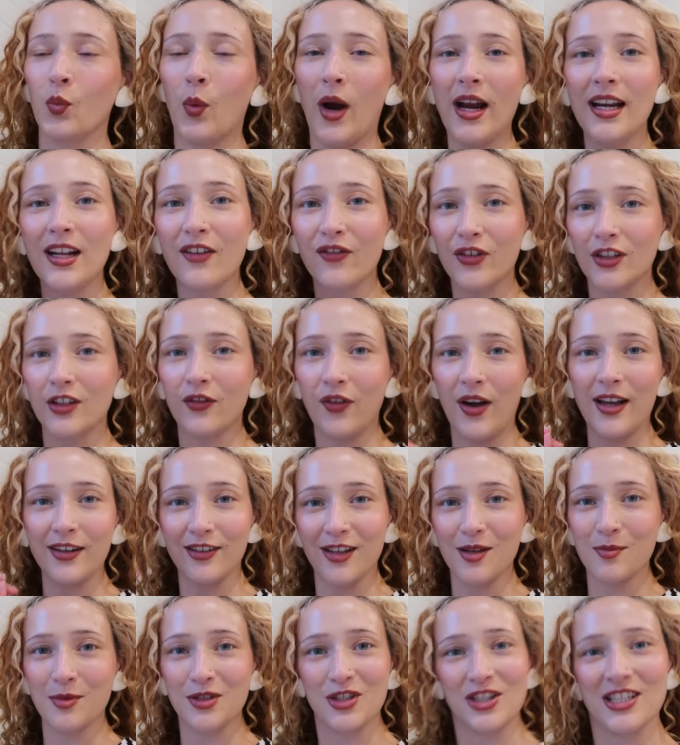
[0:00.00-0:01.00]
Waiting for the final
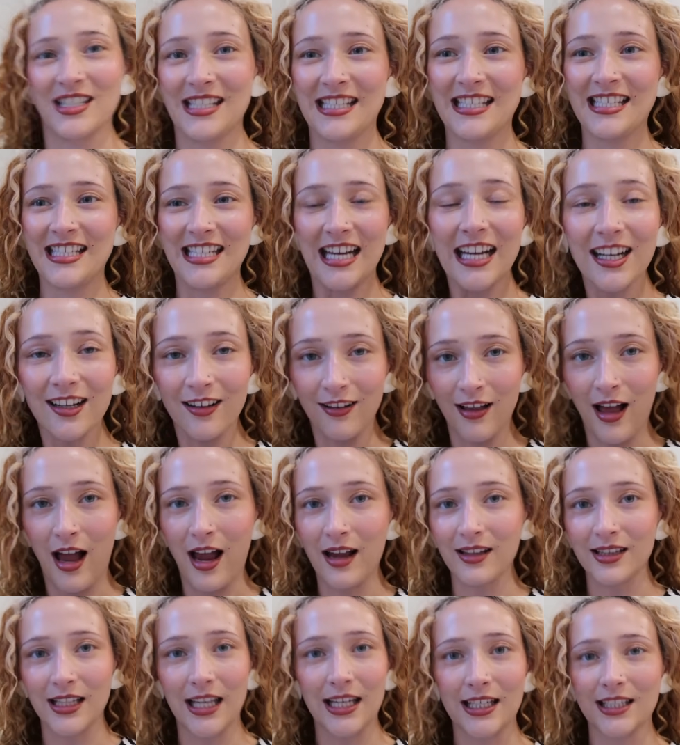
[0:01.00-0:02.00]
images still.
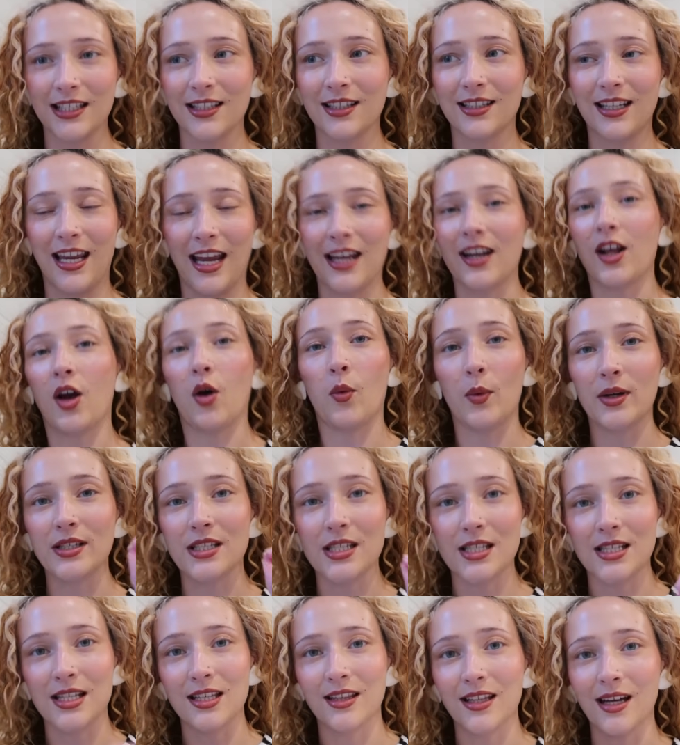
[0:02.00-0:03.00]
I like cannot wait
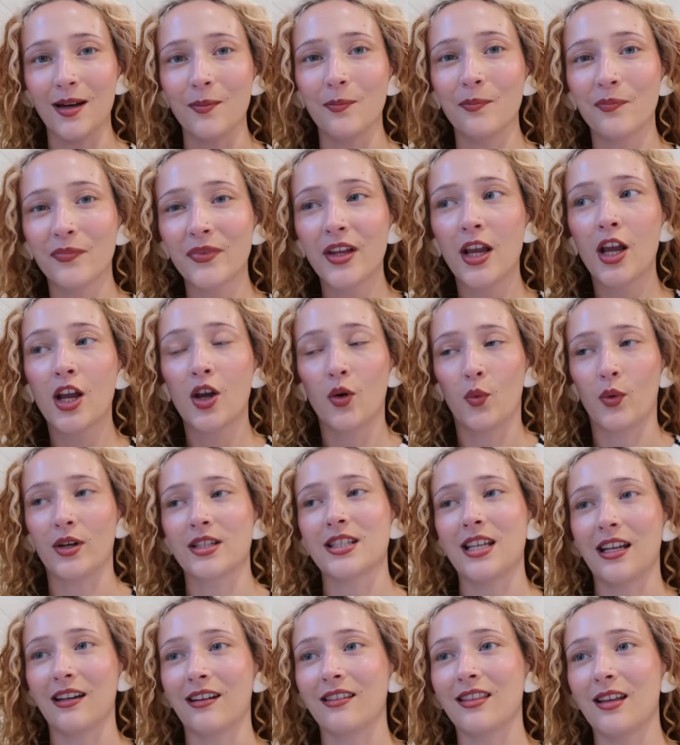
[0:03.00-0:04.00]
to see them. We're
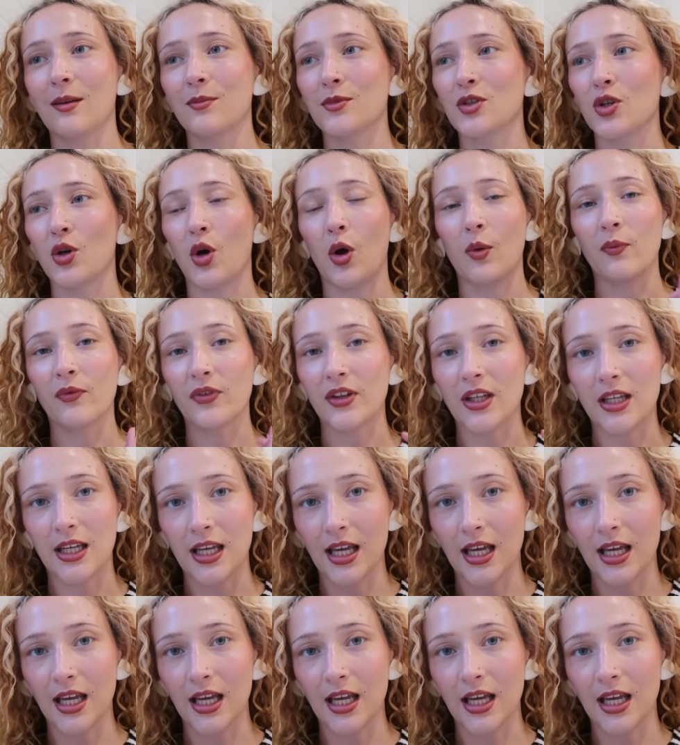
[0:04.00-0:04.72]
sending them to hopefully